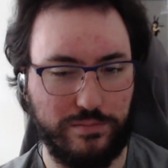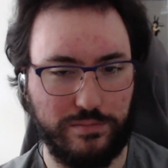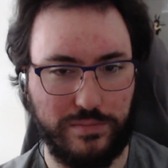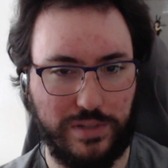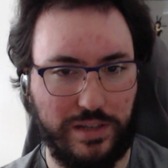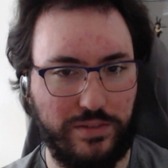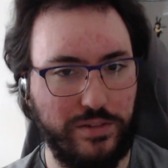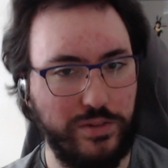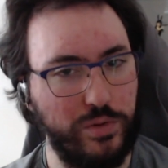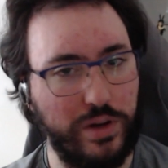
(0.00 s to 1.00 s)
If
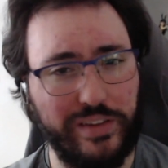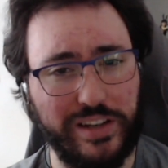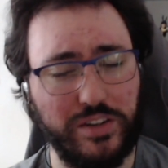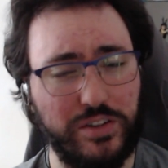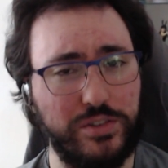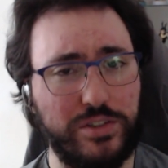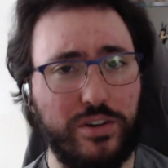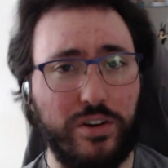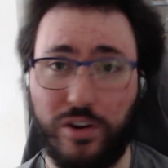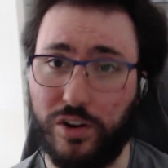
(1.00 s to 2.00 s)
you would have introduced her
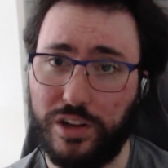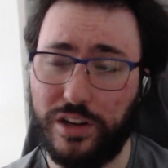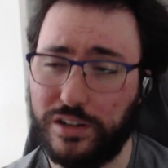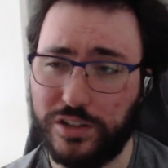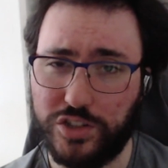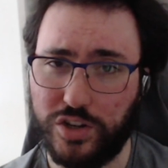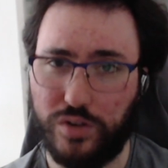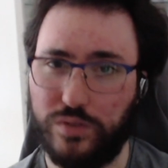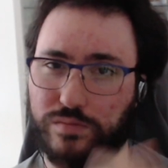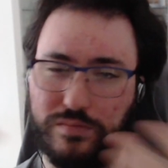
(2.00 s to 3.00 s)
early in the
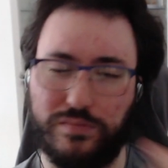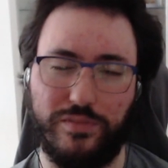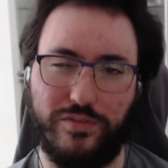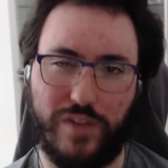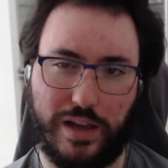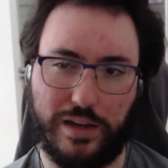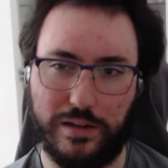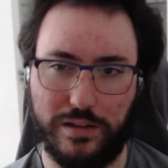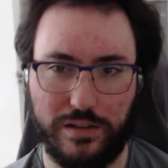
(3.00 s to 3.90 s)
show, fine.